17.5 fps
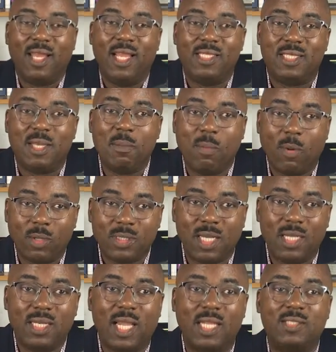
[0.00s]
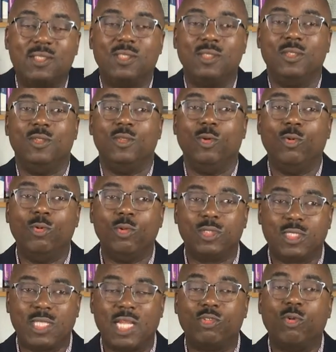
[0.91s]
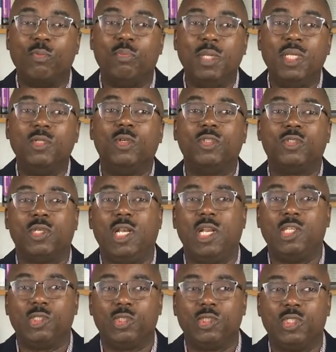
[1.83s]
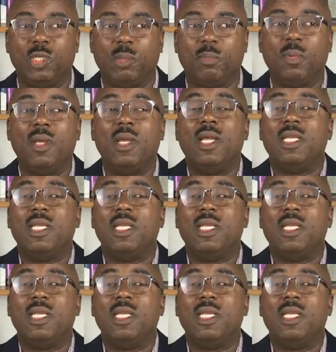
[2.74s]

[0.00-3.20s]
It's important that you start to build those relationships.